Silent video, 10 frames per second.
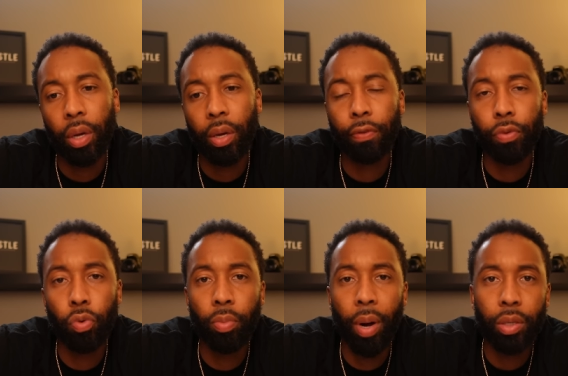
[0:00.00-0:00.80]
if
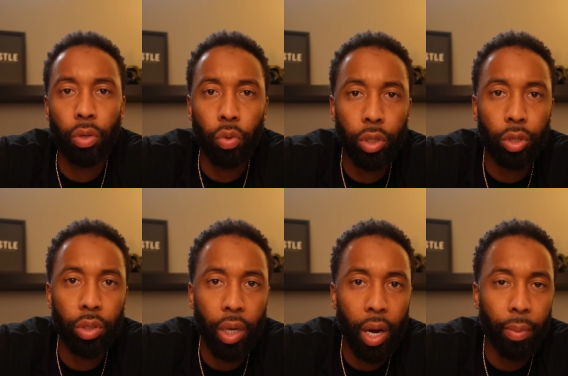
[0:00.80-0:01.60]
you about to quit your
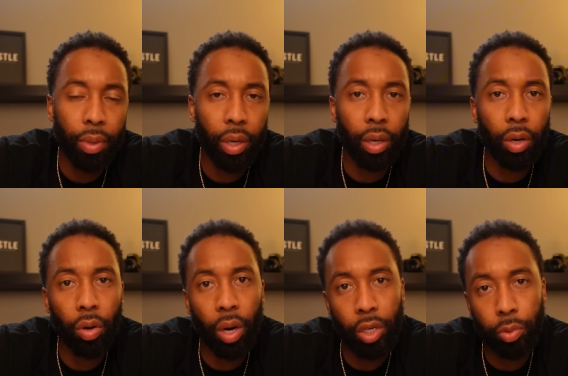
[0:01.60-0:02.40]
job and, and go
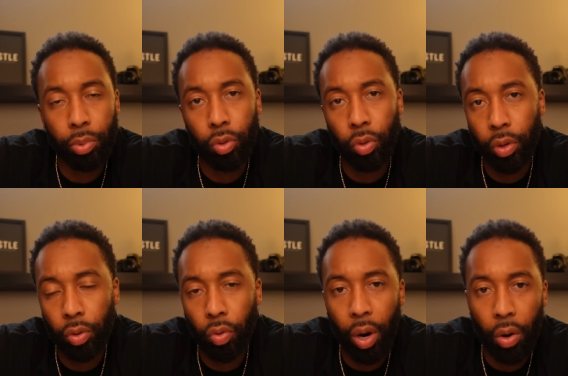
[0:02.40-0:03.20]
the
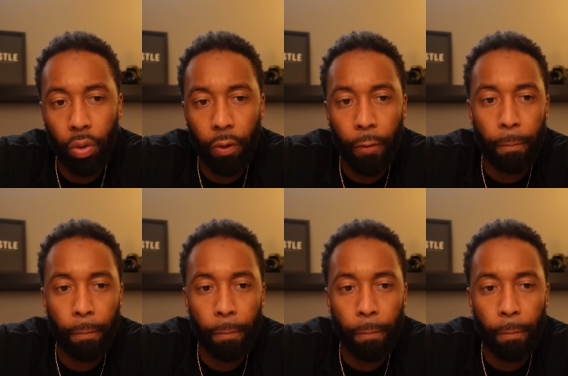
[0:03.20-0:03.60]
entrepreneurial route